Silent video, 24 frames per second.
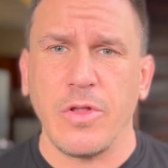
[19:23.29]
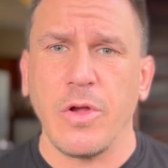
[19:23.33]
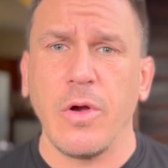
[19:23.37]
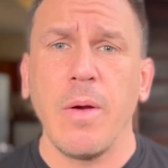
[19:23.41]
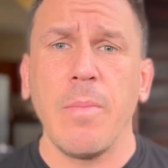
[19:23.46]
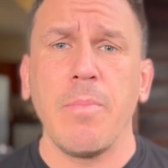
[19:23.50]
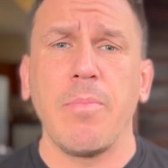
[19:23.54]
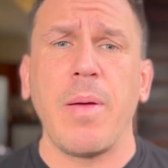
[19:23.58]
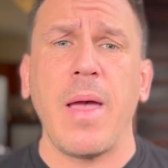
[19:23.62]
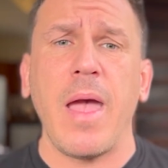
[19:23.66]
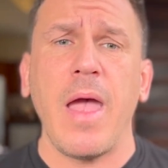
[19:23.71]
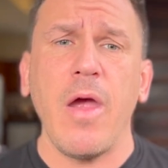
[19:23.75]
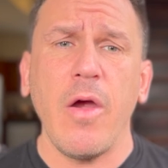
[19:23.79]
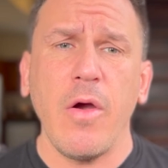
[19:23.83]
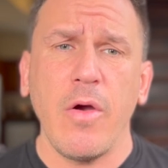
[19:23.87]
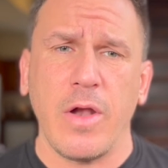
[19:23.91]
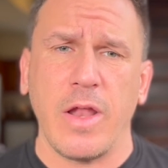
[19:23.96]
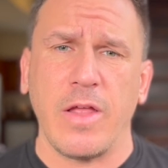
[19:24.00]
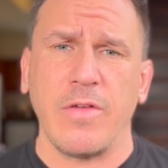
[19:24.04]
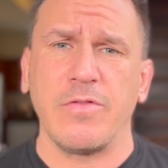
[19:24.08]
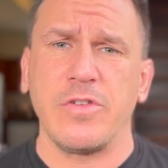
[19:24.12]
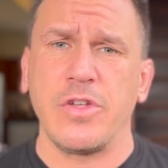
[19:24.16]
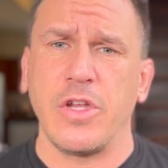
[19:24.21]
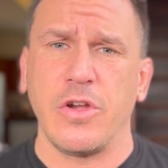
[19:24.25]
They're
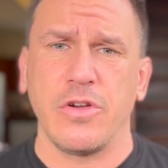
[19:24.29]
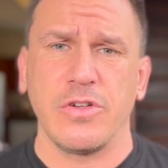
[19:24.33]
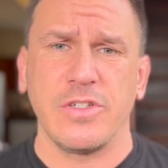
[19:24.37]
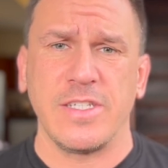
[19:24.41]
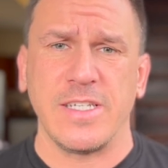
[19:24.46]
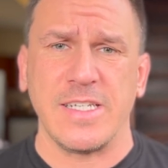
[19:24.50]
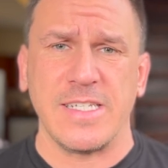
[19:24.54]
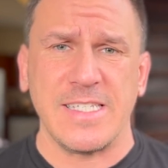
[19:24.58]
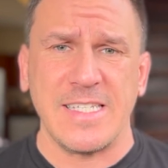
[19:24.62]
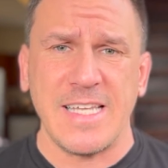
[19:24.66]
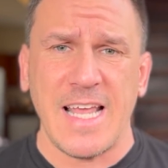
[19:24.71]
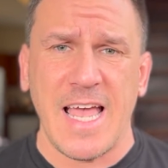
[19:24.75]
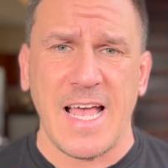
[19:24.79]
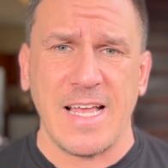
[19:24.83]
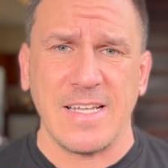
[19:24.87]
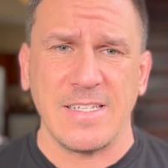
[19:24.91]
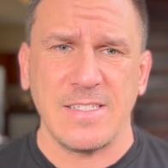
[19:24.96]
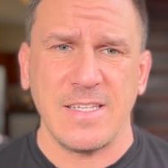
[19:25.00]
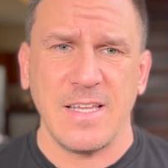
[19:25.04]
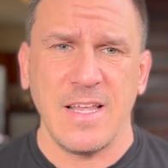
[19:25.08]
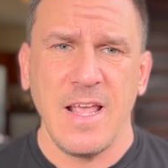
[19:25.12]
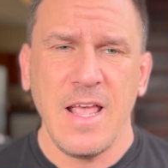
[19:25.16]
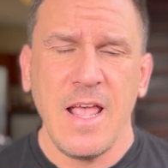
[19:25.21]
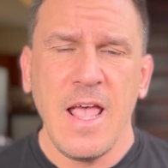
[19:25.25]
imperative to your
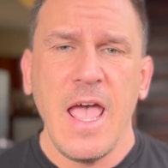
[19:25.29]
success